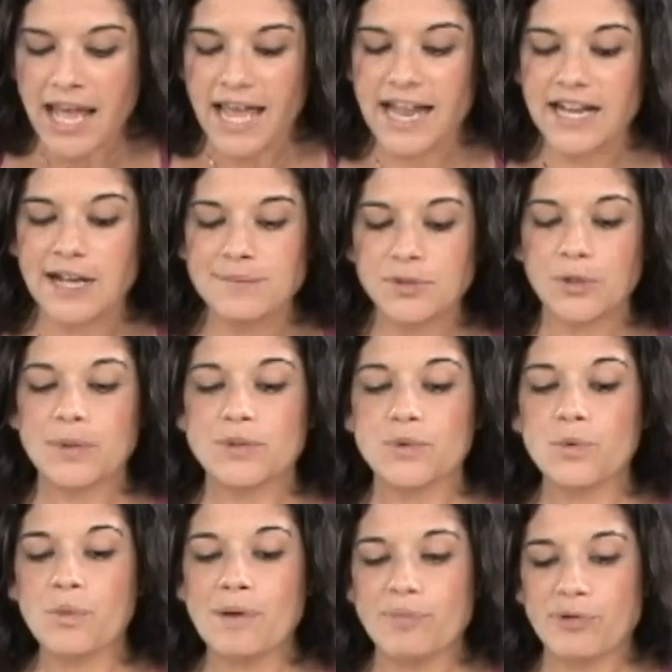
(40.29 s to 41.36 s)
It comes equipped with
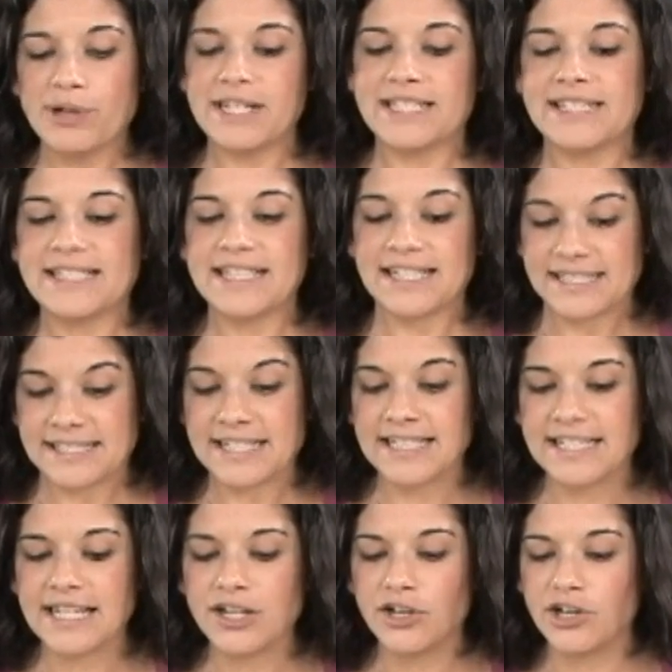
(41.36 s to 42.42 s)
a one point six
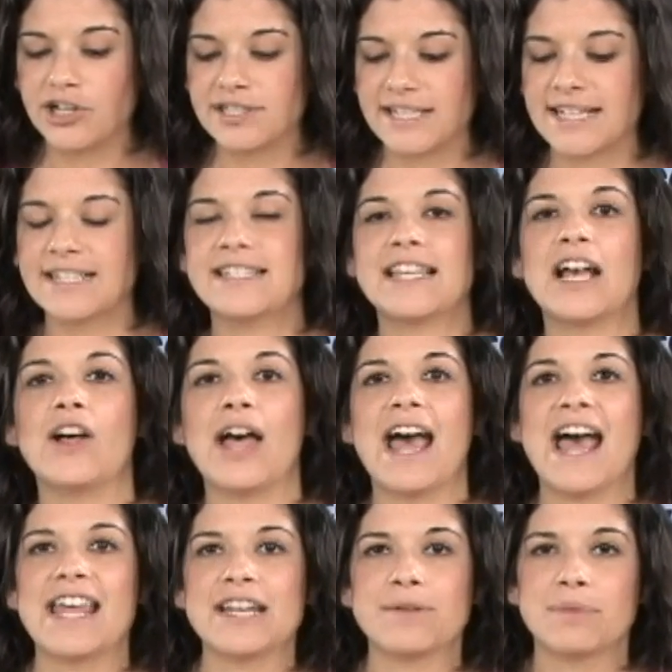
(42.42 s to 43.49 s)
gigahertz Intel
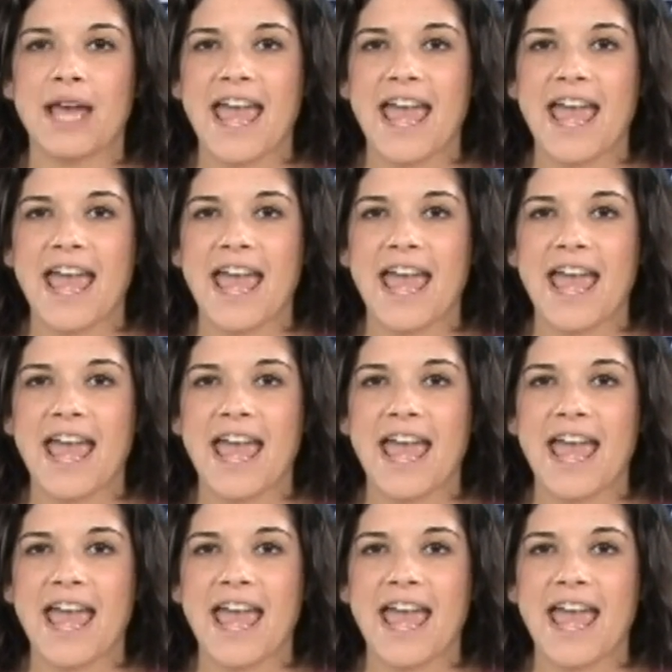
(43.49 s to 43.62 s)
Atom